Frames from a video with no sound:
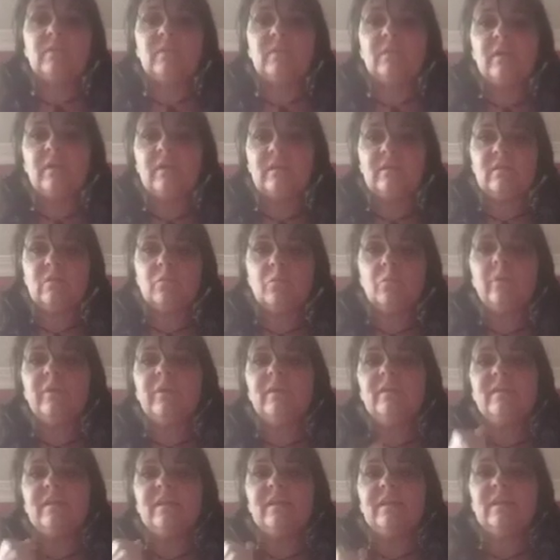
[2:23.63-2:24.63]
like
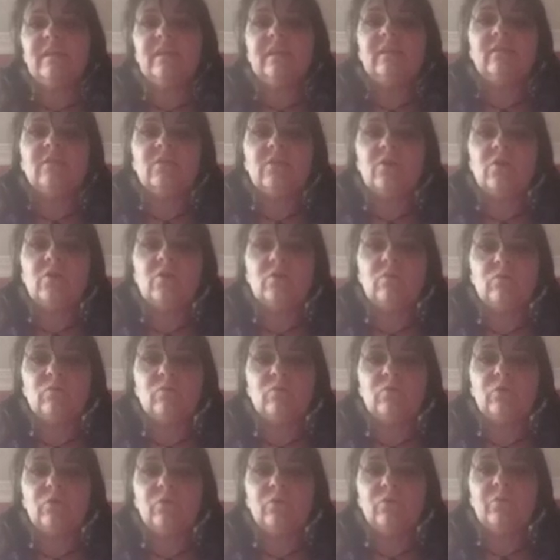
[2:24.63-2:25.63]
squeezing an internal
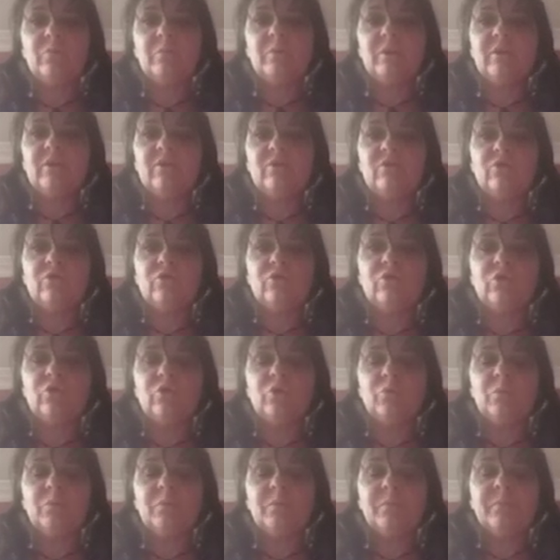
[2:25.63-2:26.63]
toothpaste
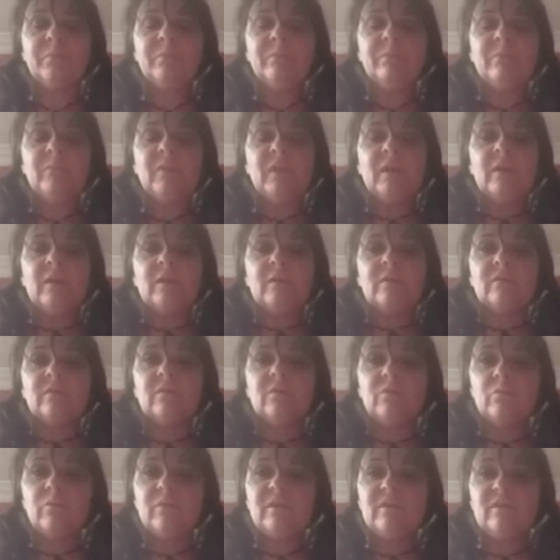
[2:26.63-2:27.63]
tube. So
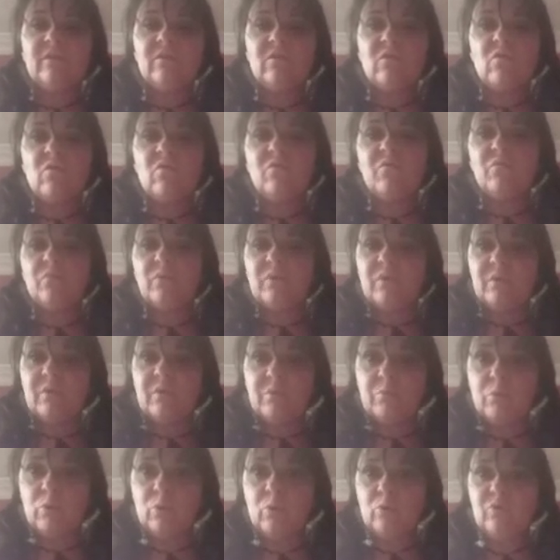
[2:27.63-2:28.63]
we start off with the
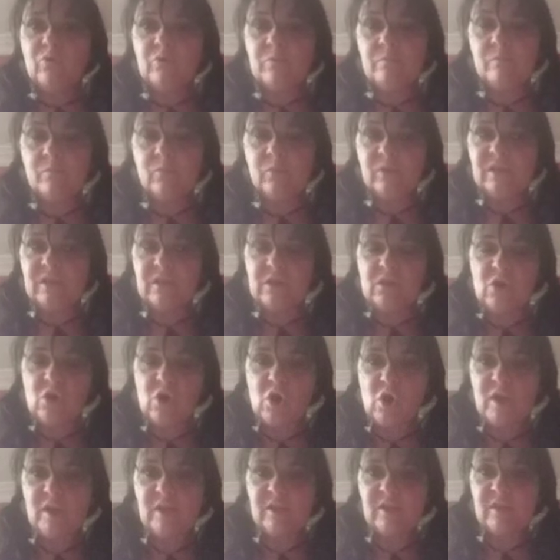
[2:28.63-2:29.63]
bottom, we
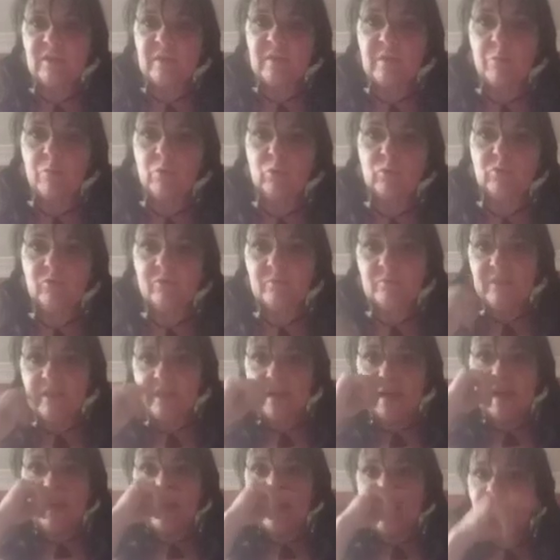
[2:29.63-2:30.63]
tighten the bottom, the
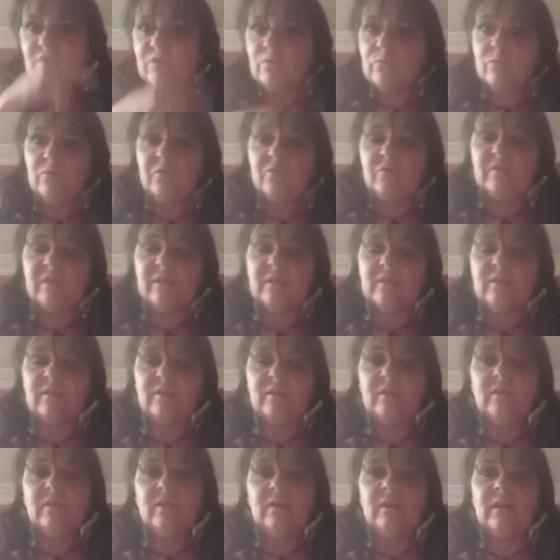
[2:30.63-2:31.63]
anal
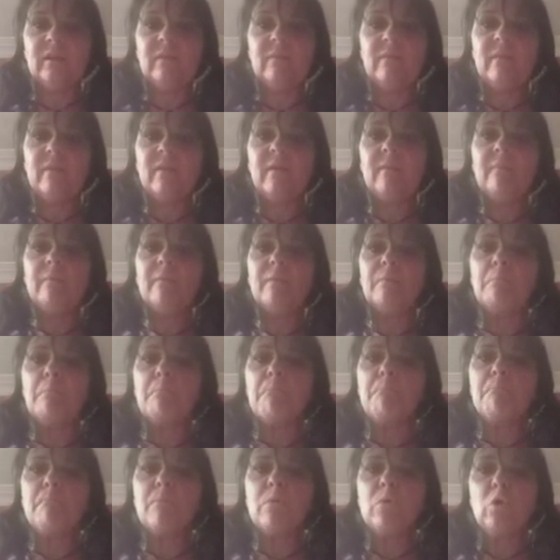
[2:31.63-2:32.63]
sphincter, and then the
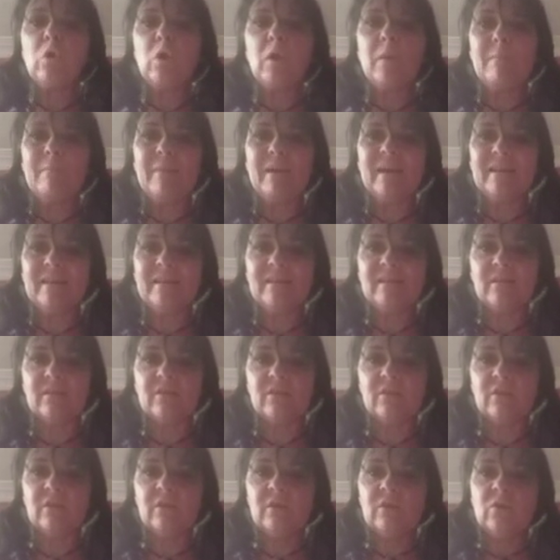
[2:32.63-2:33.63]
mula
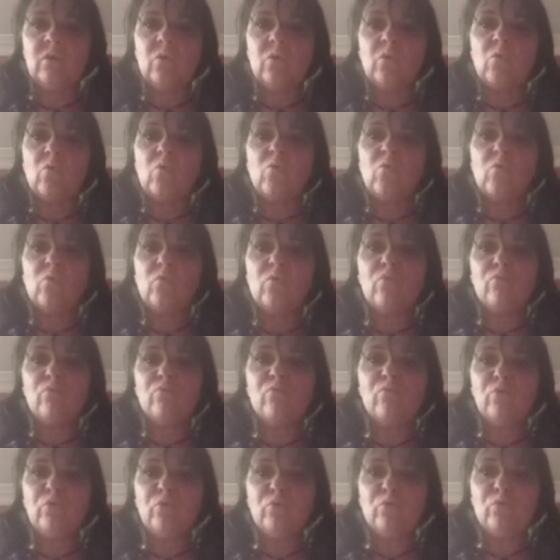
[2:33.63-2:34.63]
bandha, or the
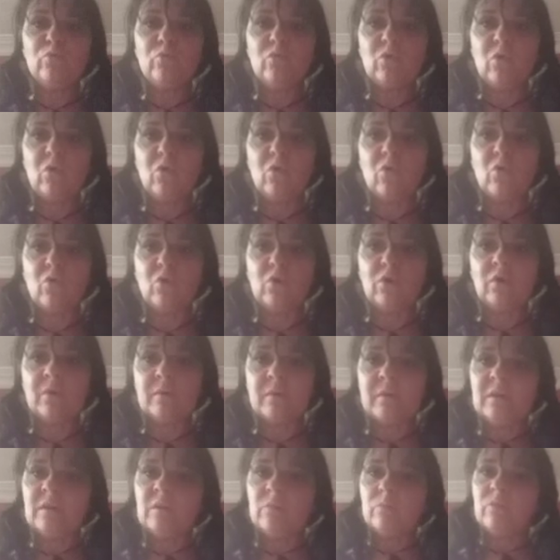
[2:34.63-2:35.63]
root lock,
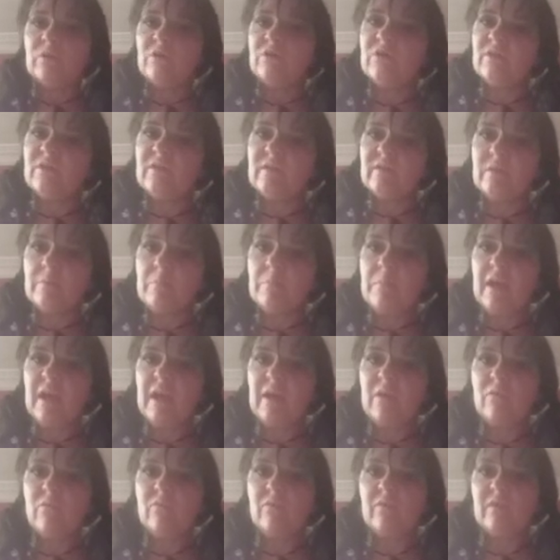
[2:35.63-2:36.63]
which is the
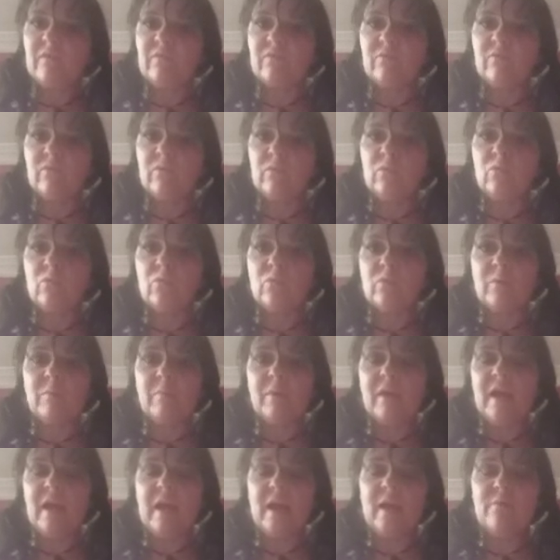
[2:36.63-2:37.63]
pelvic floor, the
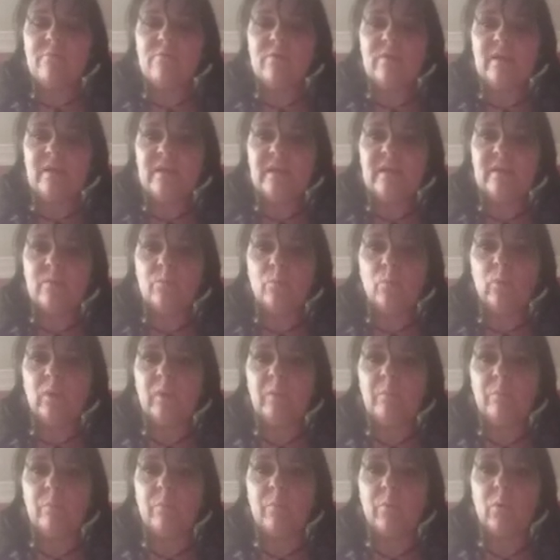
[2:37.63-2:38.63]
perineum. We
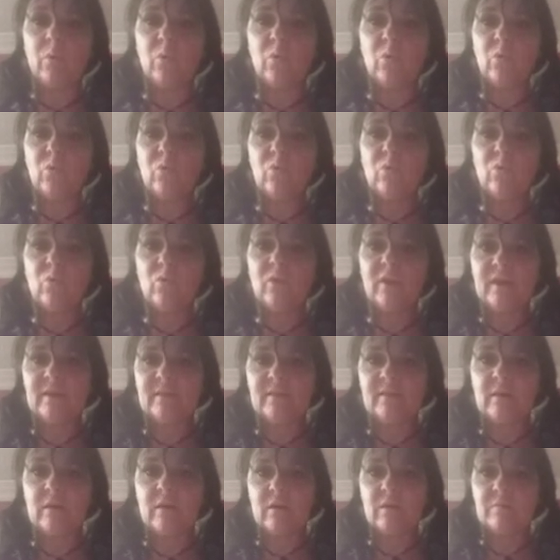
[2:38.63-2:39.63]
pull
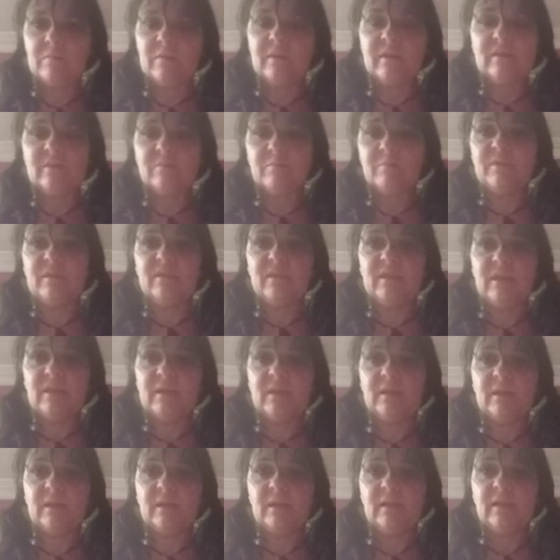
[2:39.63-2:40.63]
that up, that's
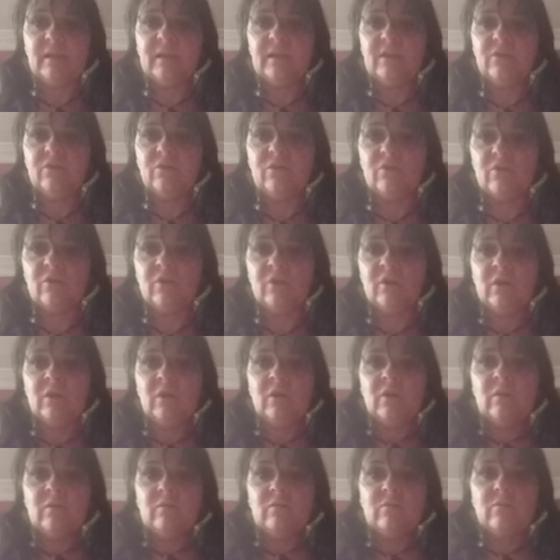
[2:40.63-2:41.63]
particularly good
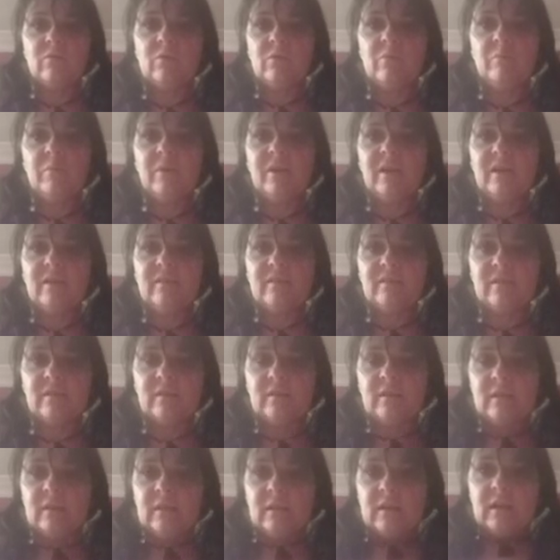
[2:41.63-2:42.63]
for the bladder.
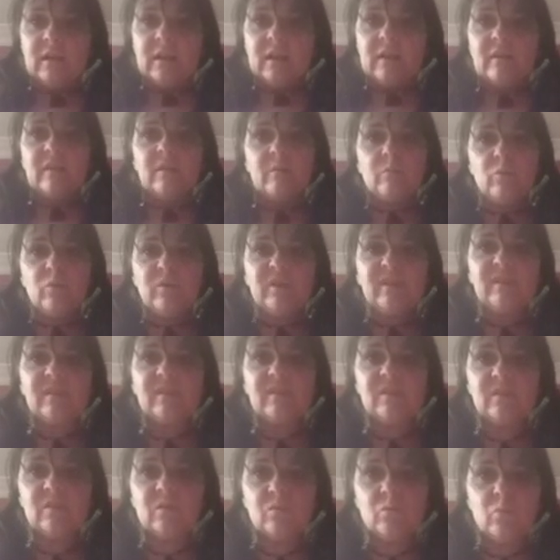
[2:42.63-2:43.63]
And then we
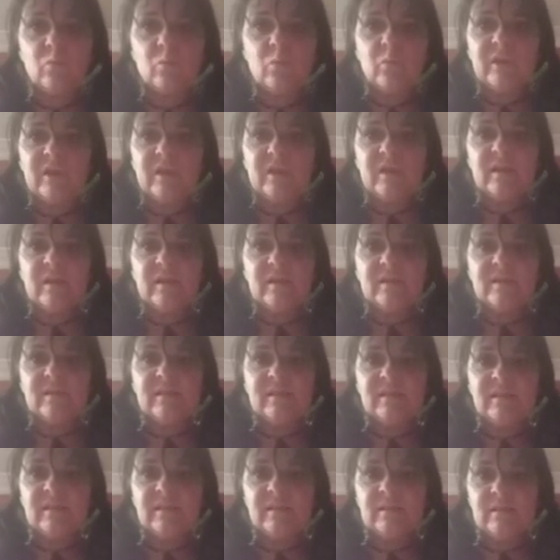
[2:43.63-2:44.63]
squeeze
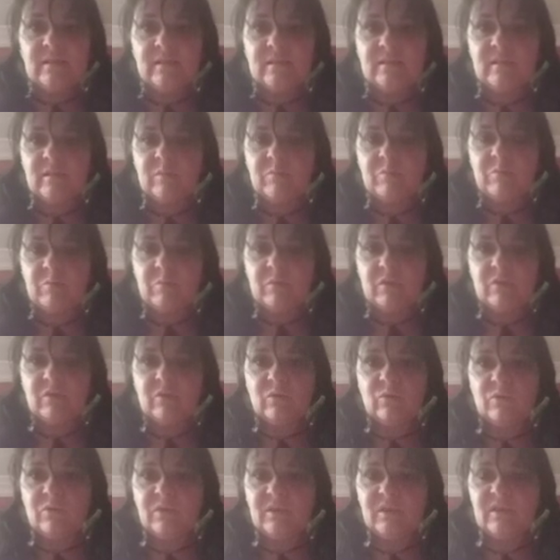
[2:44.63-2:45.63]
in the stomach
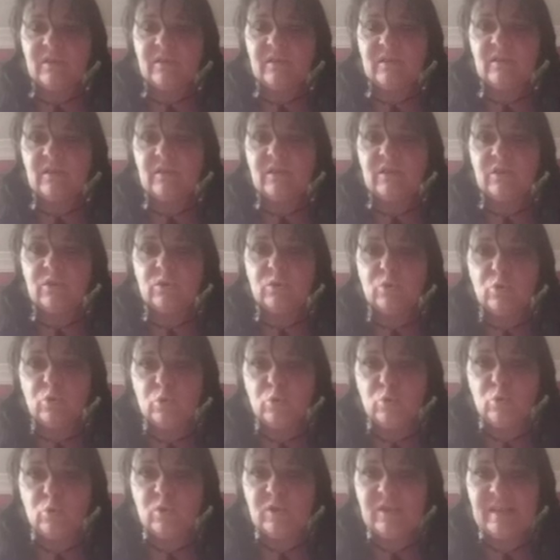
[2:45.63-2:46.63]
muscles. This is the
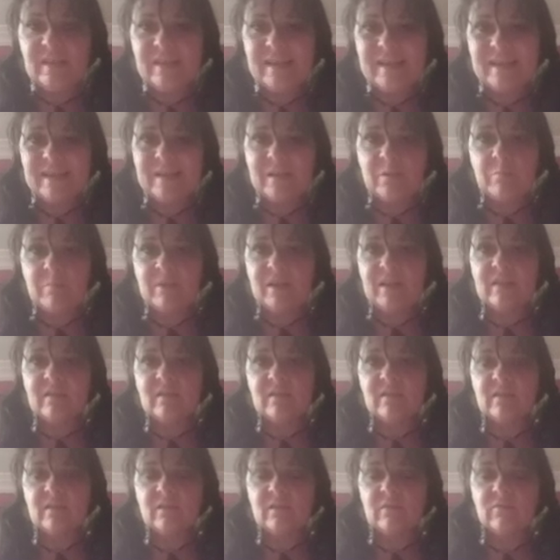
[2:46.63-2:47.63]
uddiyana
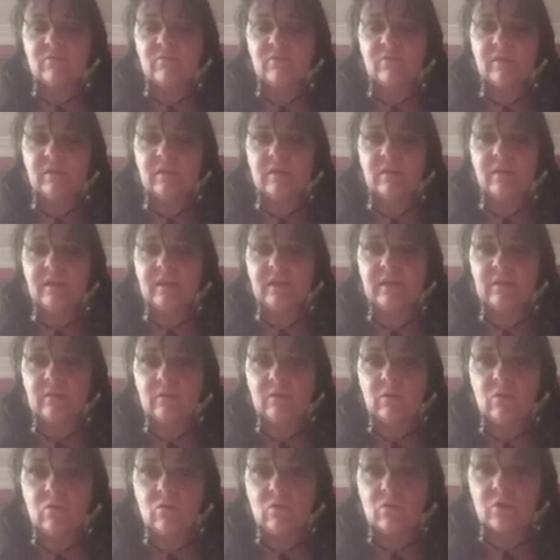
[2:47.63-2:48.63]
bandha, the flying
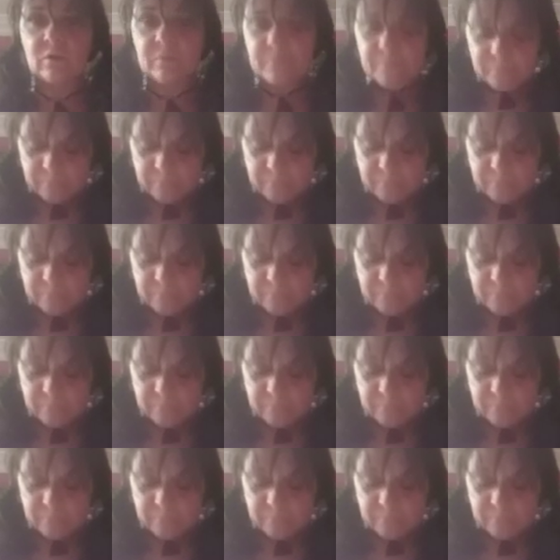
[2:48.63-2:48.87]
lock.